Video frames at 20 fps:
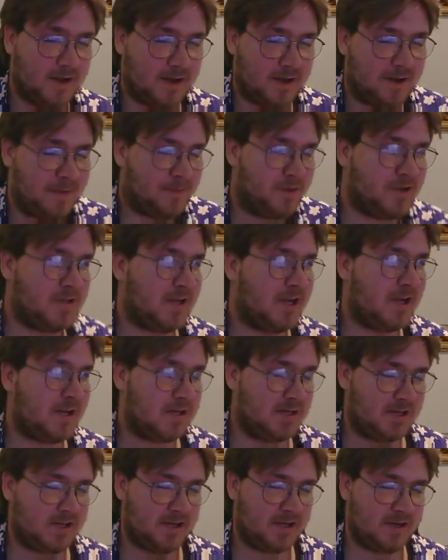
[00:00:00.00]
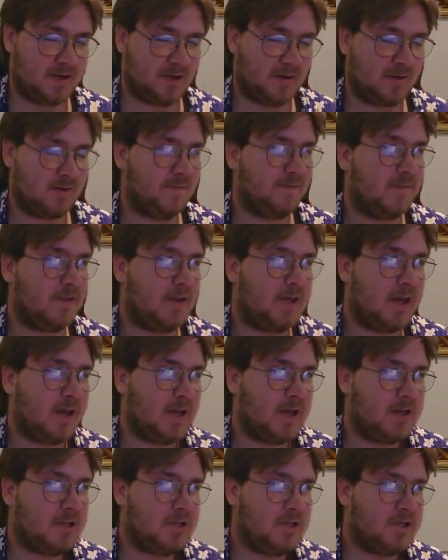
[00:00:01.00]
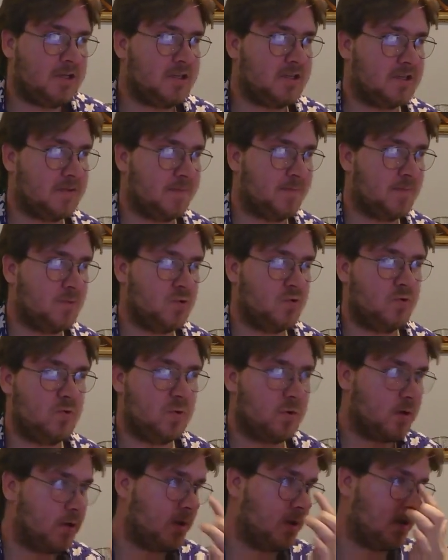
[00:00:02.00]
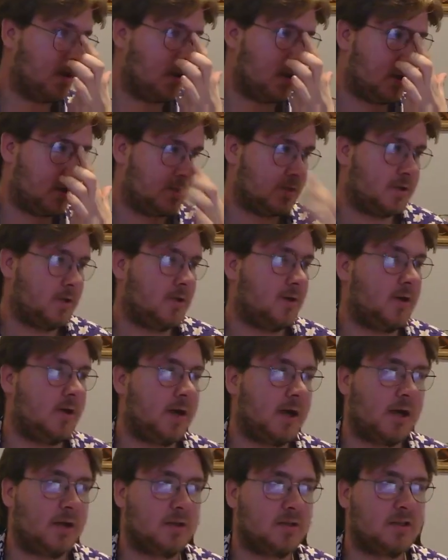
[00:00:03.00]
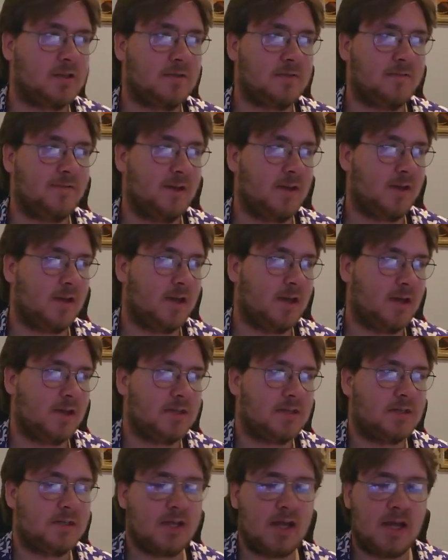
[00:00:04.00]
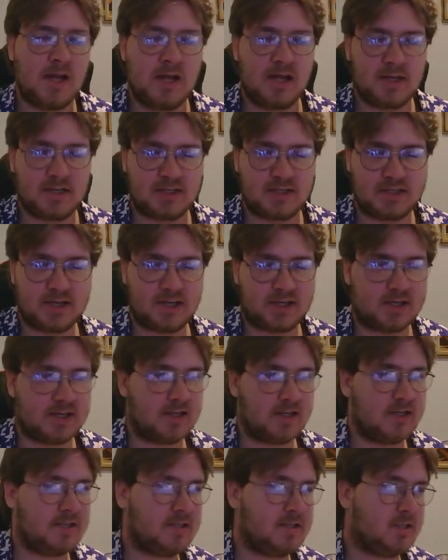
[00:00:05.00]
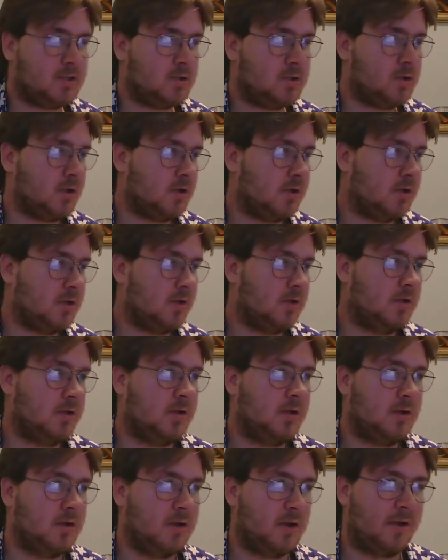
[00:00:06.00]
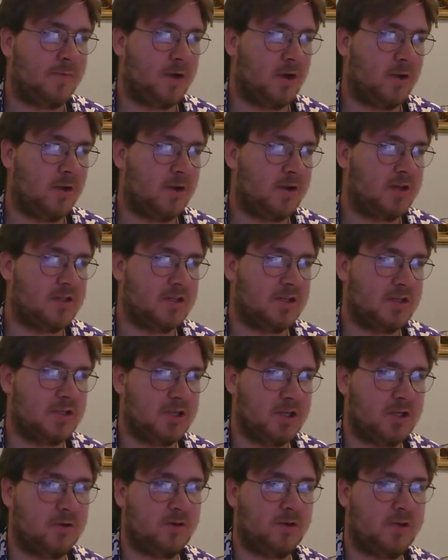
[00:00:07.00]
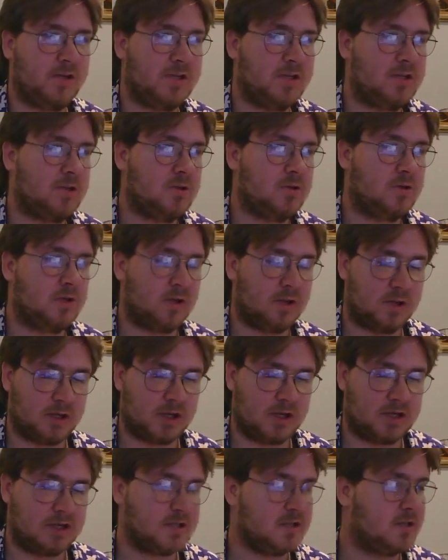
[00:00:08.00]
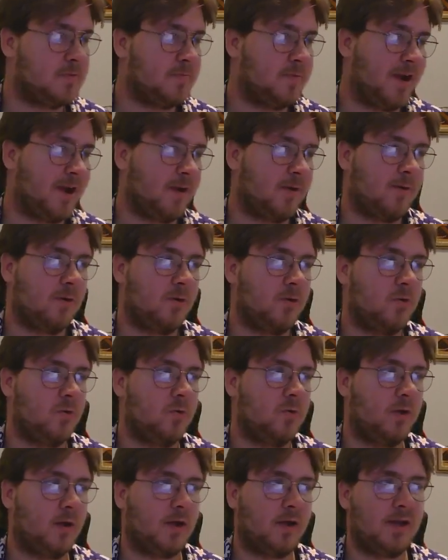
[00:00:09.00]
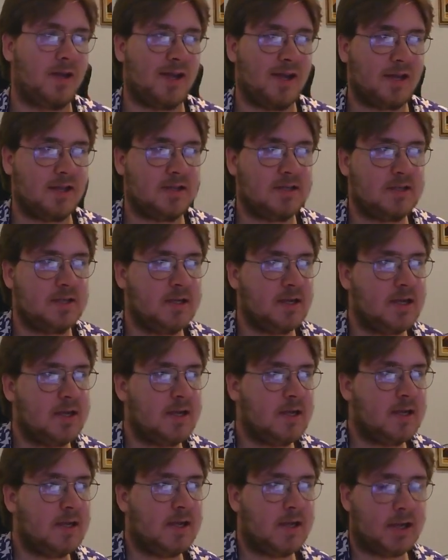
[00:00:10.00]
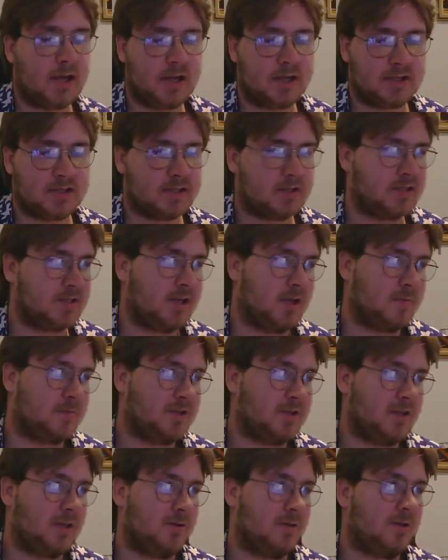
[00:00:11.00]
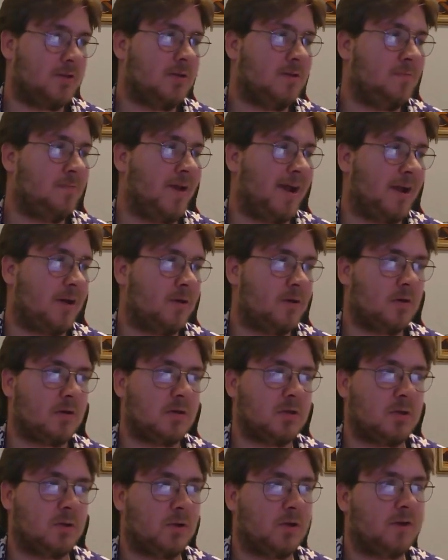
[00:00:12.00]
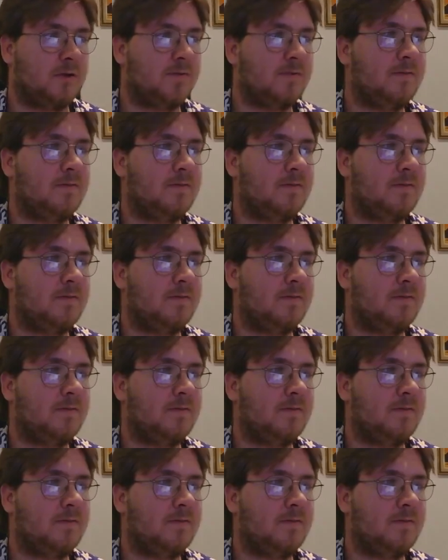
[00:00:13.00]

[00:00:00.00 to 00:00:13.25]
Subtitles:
Protector of the Agent's Moon. This card outs Floodgates. This deck does struggle, Melodious in general does struggle against back row decks. So this helps deal with back row, sort of.